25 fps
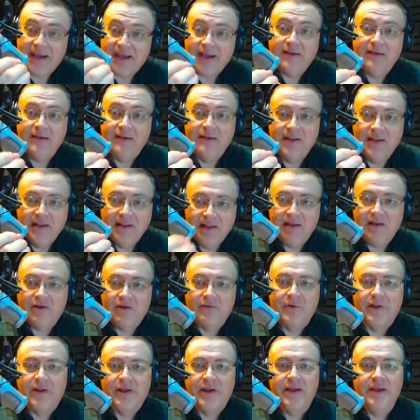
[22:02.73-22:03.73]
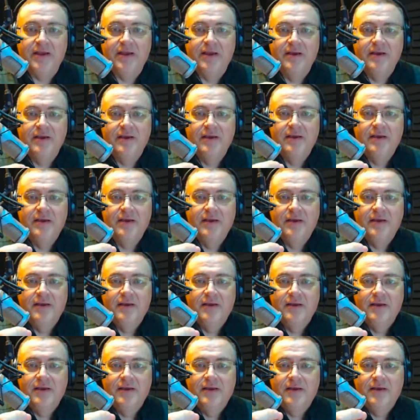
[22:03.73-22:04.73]
I mean literally
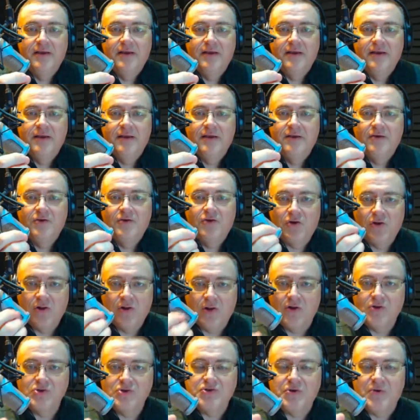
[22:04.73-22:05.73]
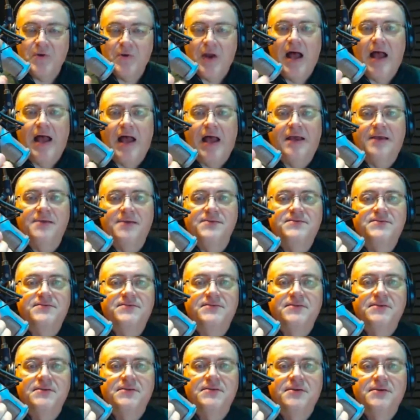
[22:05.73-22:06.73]
close your
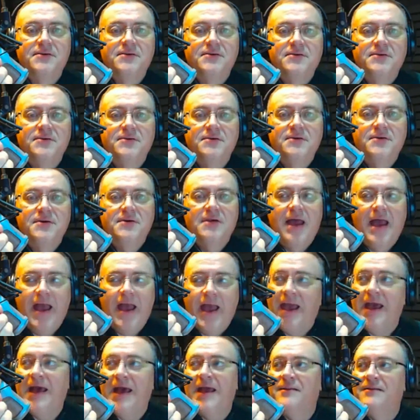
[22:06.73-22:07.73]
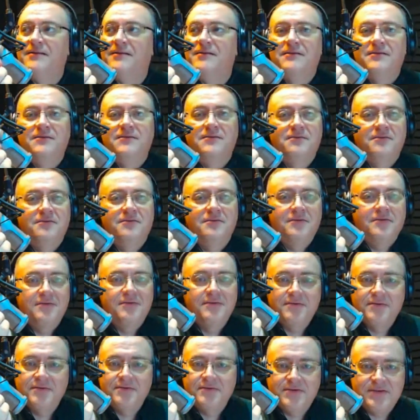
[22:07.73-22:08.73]
eyes and
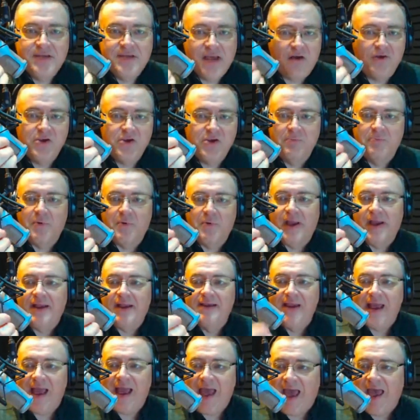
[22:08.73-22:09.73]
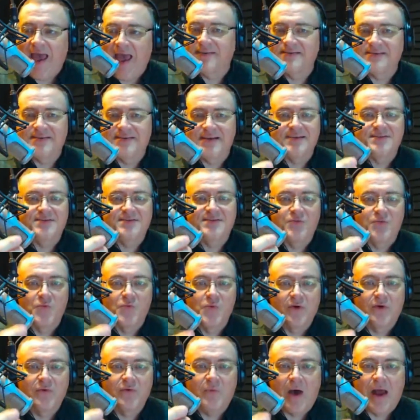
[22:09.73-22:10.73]
tell your brain to
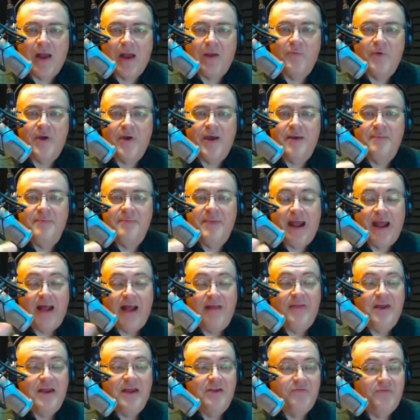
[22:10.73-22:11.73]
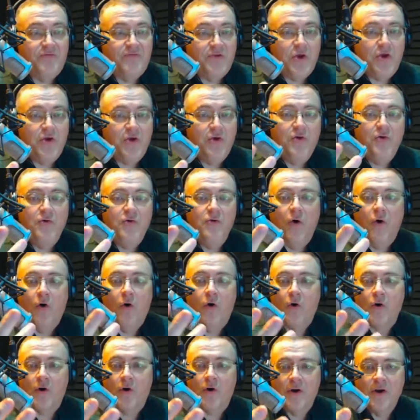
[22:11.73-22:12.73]
access the World Wide Web and then
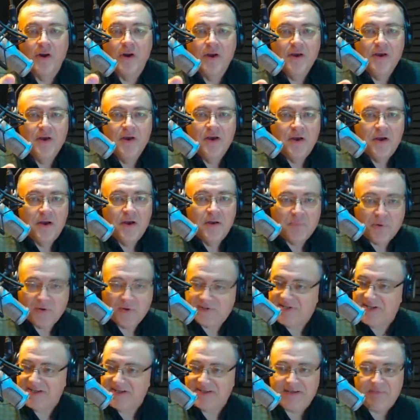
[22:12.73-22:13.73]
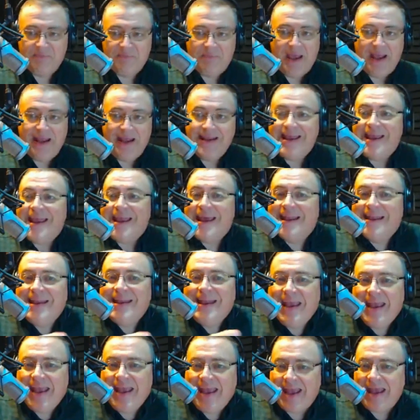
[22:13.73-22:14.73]
view or participate
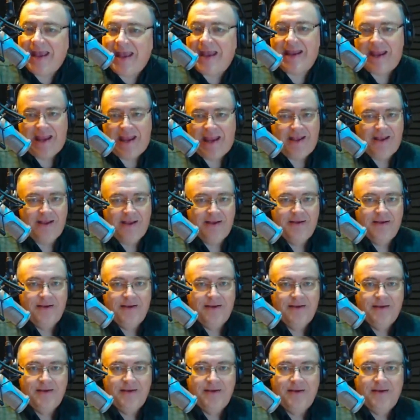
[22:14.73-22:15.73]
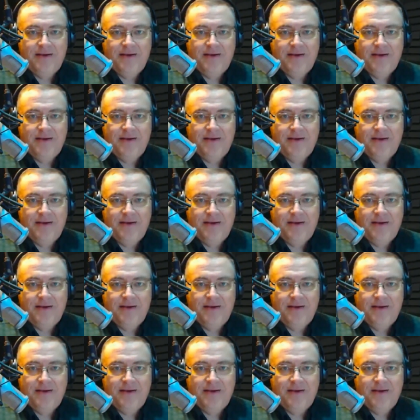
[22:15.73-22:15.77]
in any